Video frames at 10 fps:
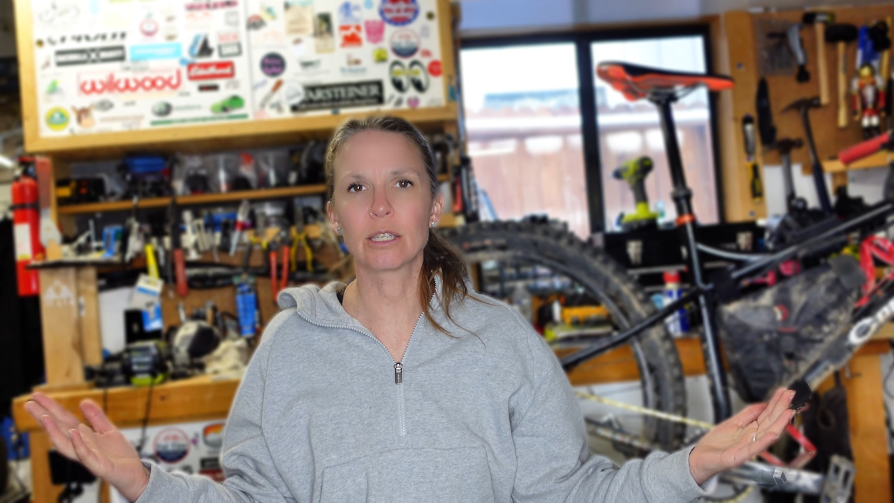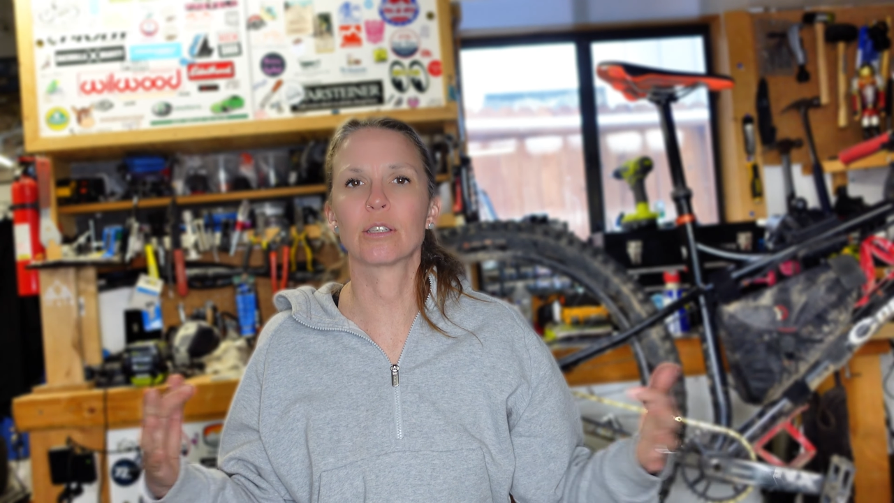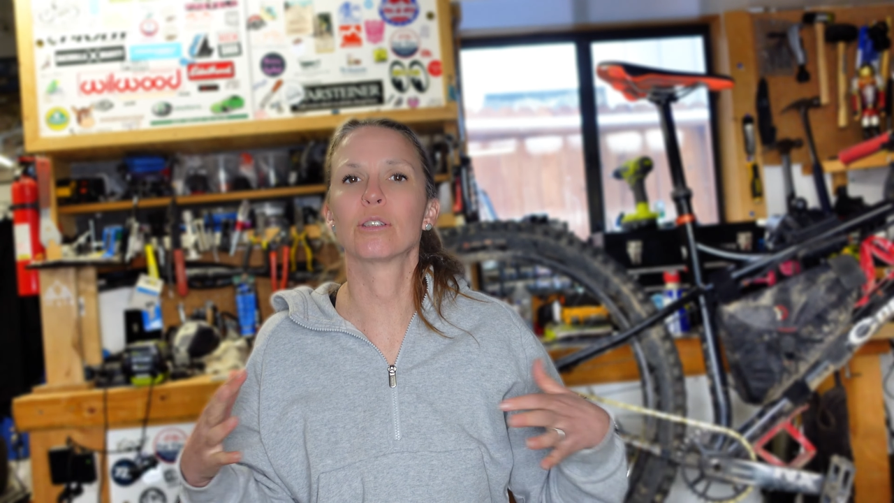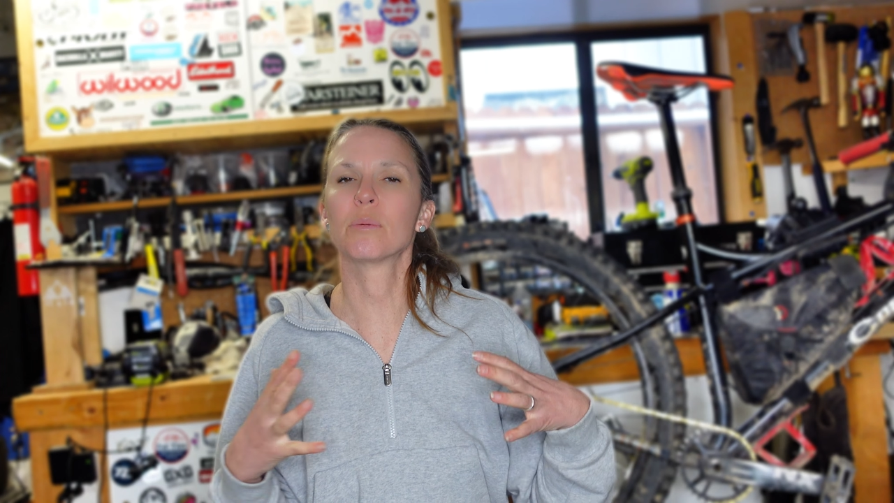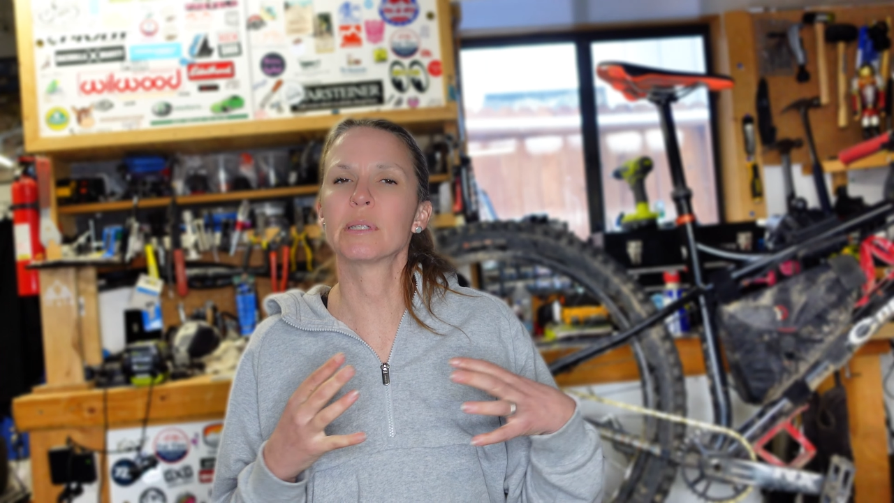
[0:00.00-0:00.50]

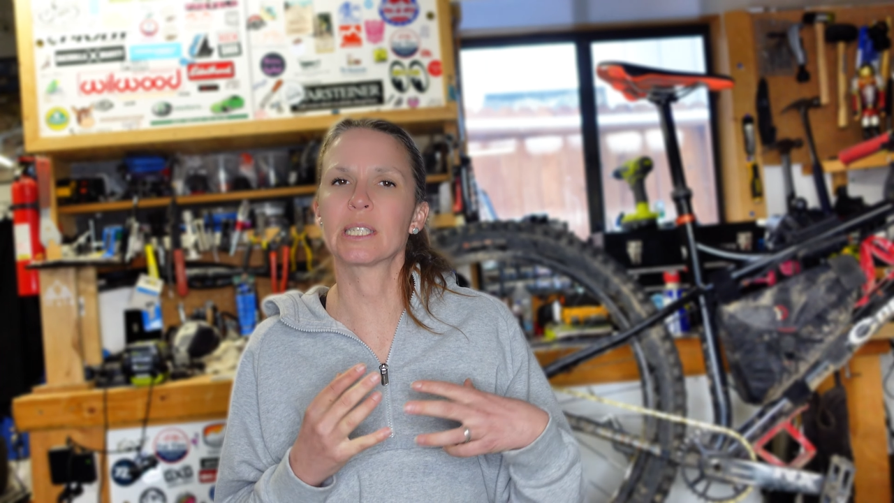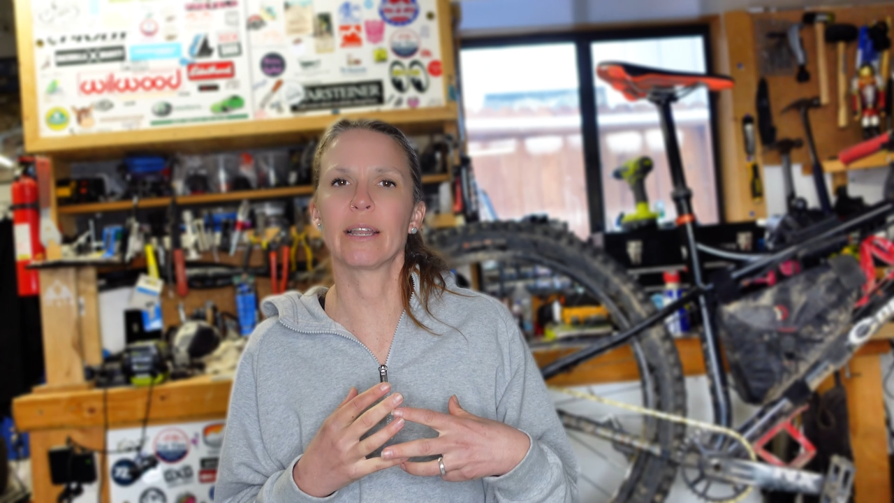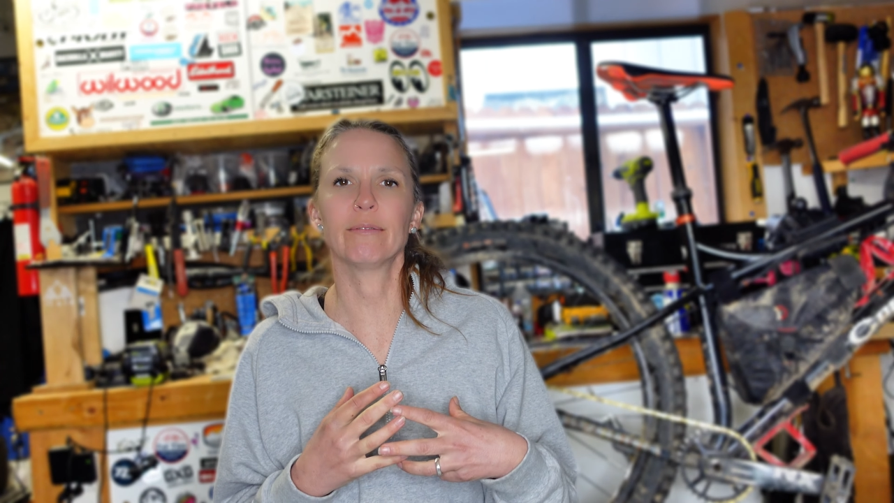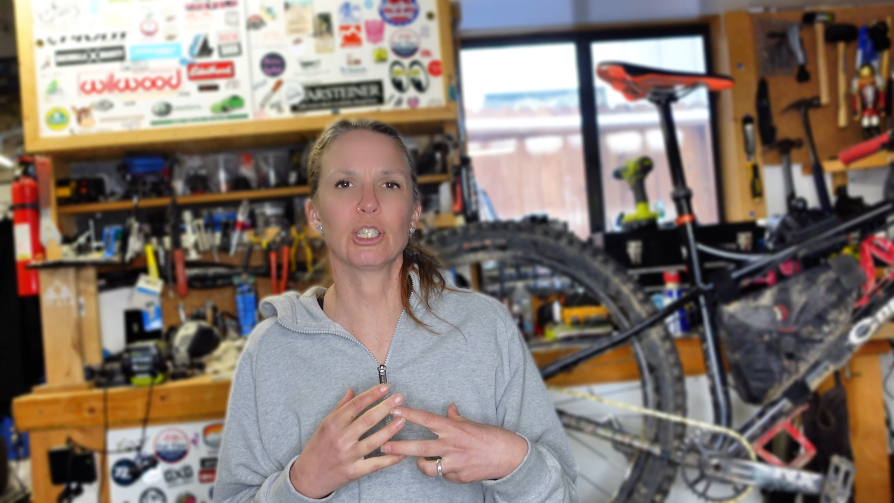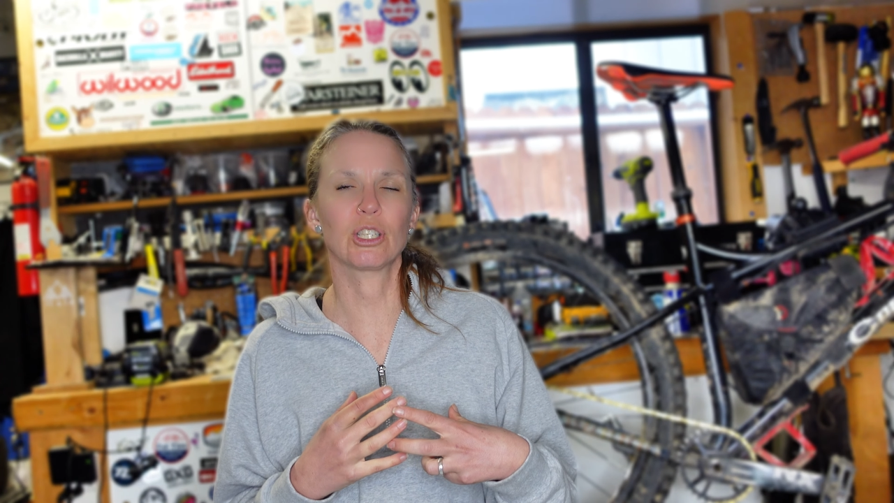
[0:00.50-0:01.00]
So instead
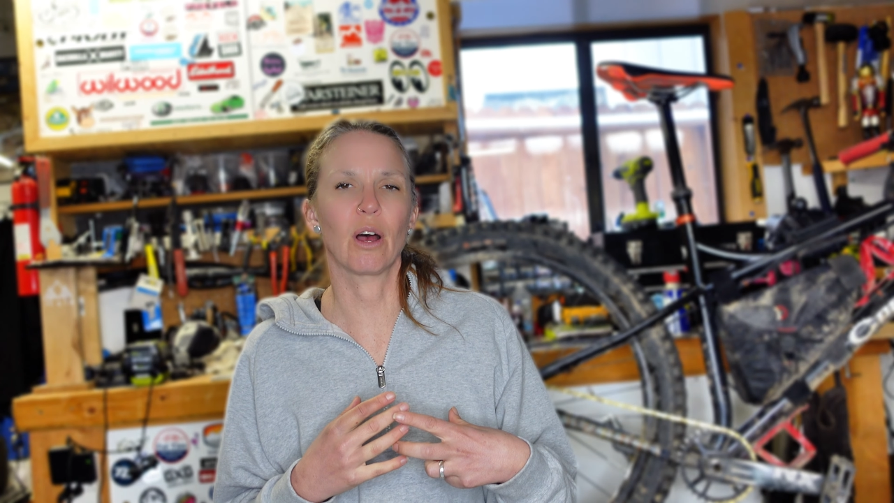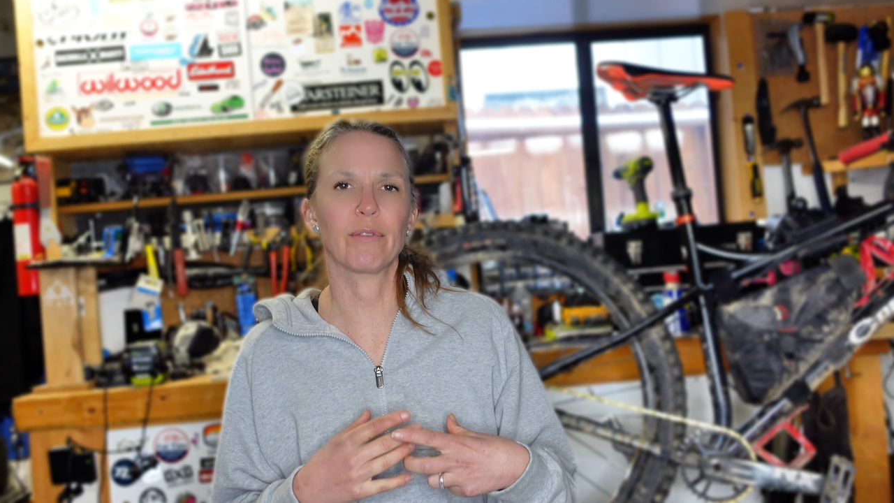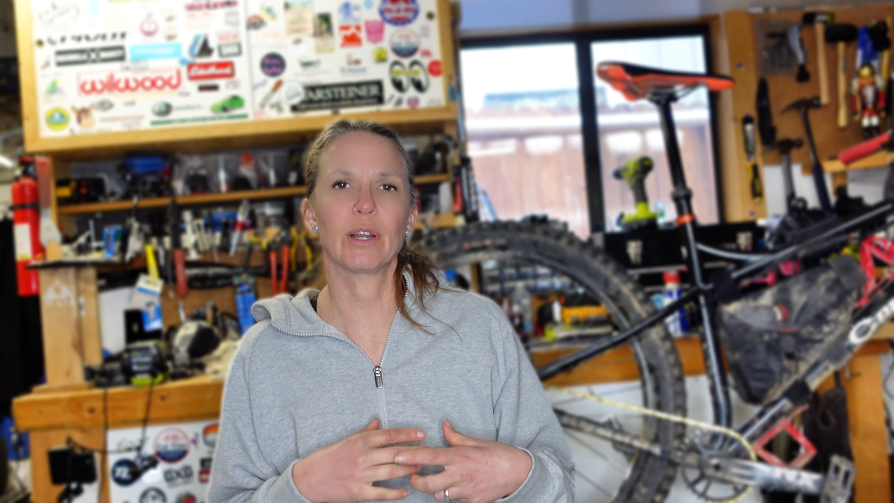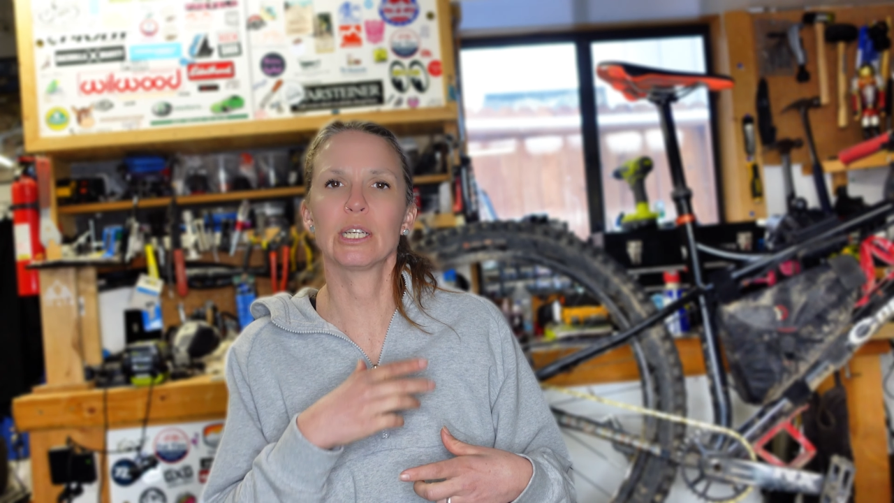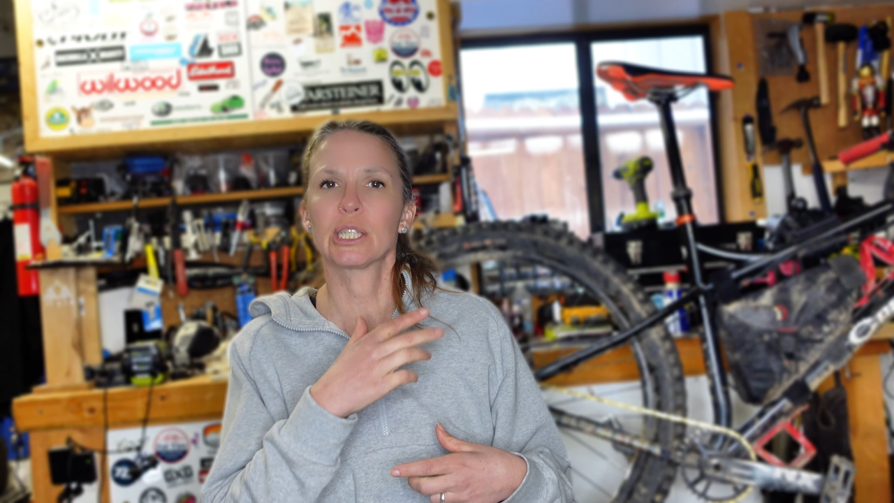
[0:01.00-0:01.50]
of just
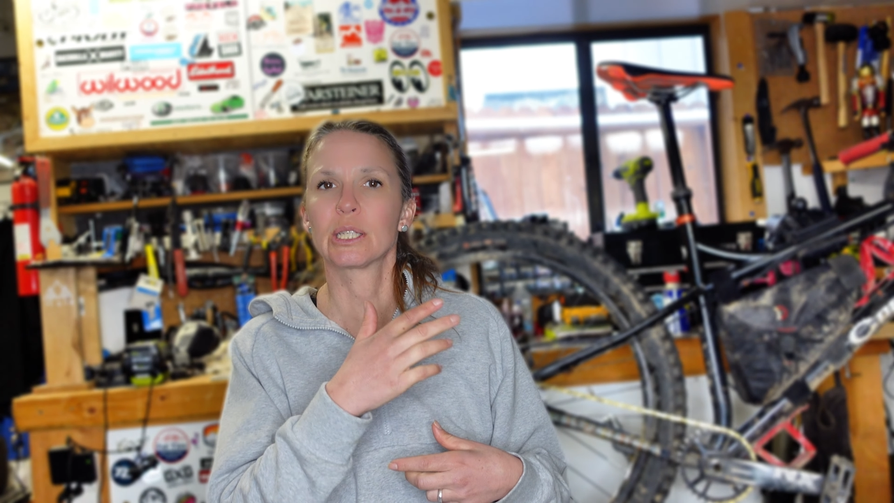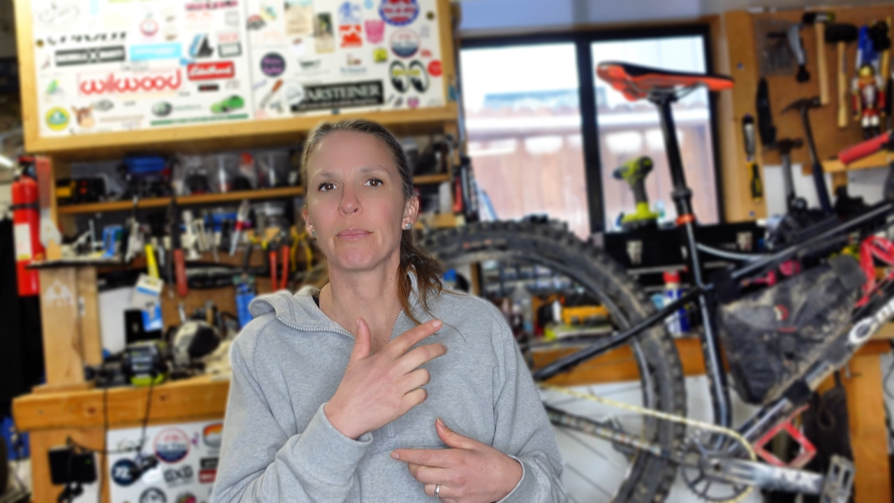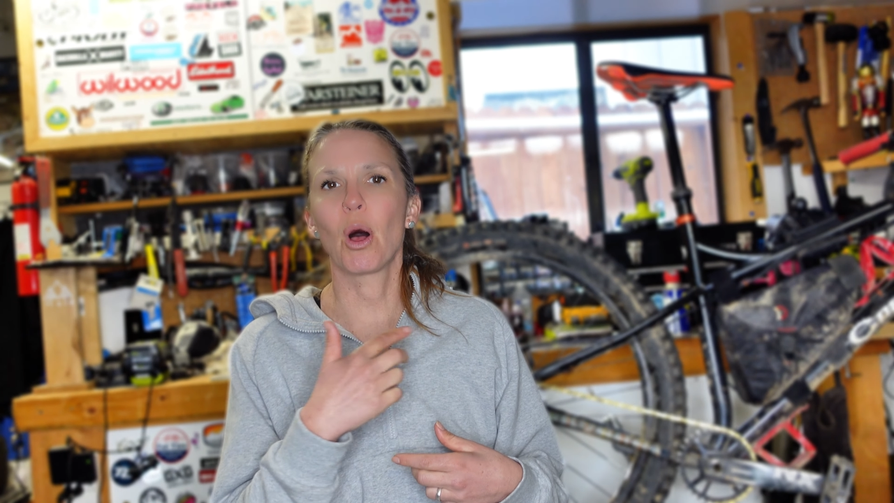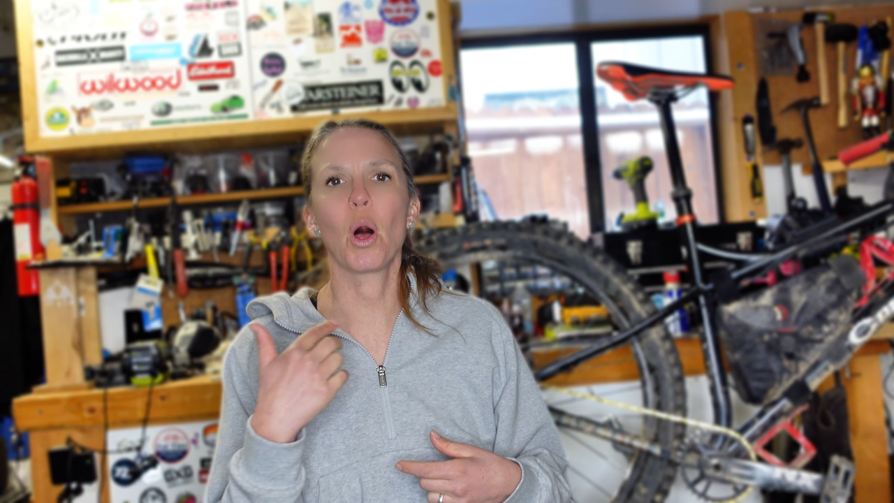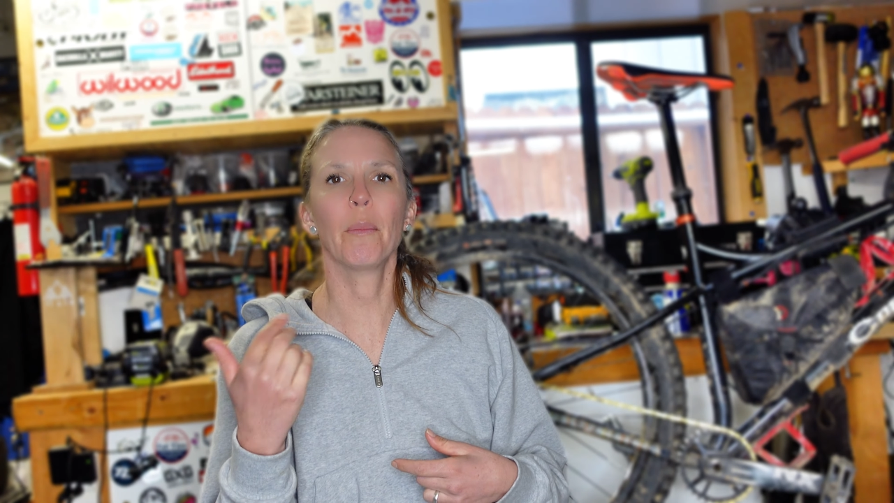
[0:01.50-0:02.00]
offering a small,